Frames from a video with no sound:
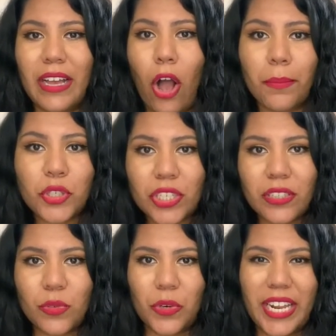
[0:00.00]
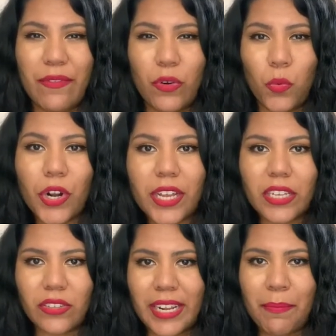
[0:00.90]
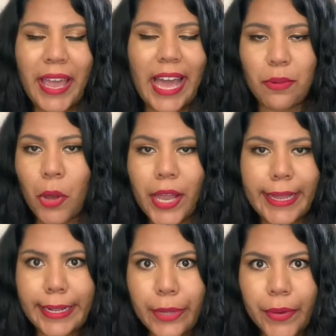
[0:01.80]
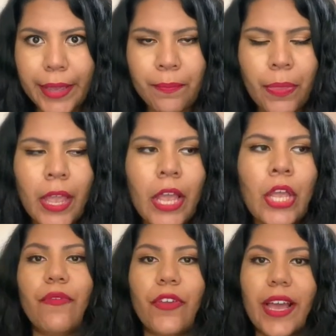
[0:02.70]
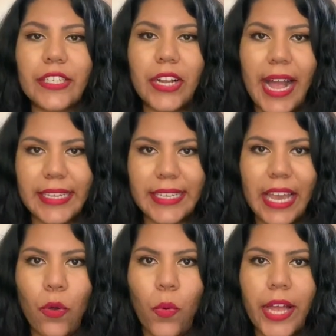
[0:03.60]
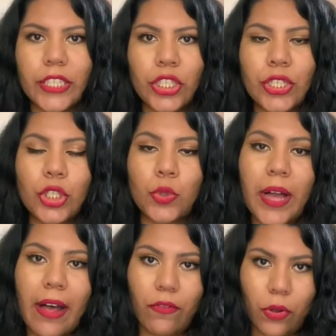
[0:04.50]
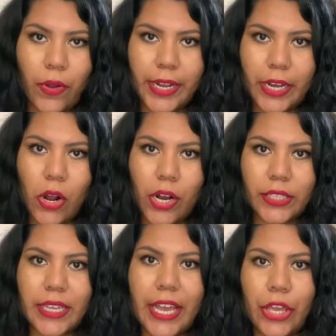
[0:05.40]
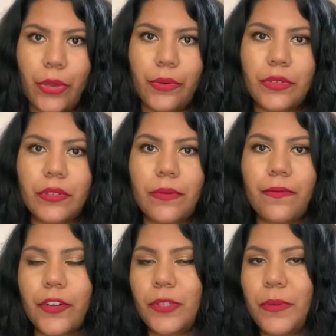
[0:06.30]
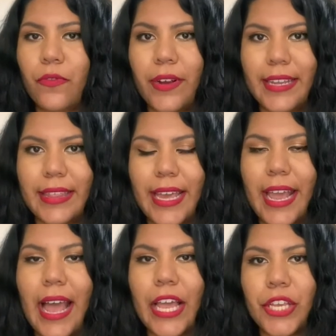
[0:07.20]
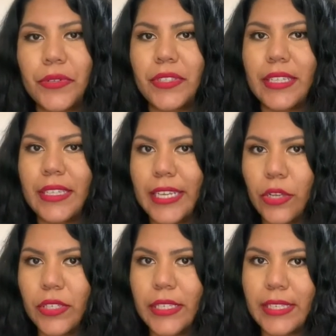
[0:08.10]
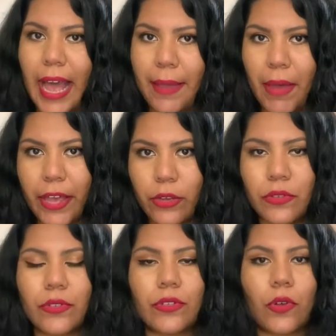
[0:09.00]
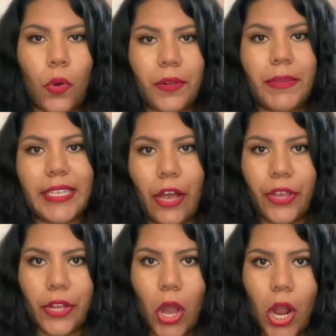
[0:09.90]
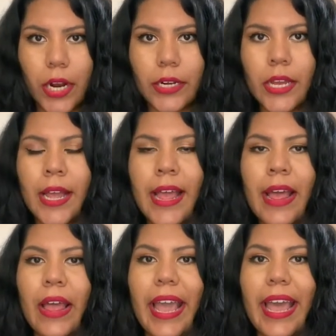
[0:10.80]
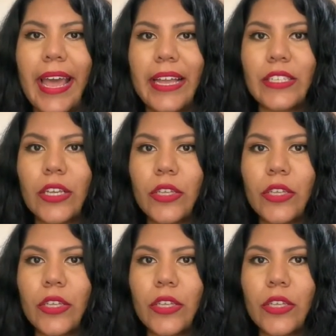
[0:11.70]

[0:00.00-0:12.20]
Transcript: options weren't even working, so I had to pay out of pocket anyway. If you guys are asking what travel credit cards I use, first before anything, I use the Delta Sky Miles Gold Medallion card. And